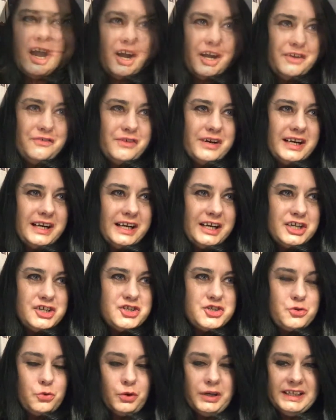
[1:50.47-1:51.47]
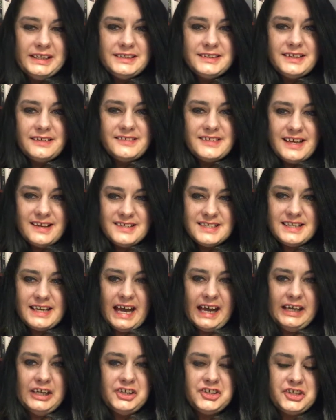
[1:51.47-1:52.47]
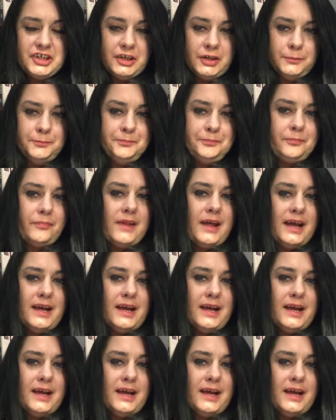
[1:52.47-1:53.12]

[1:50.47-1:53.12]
I really enjoyed the dedication.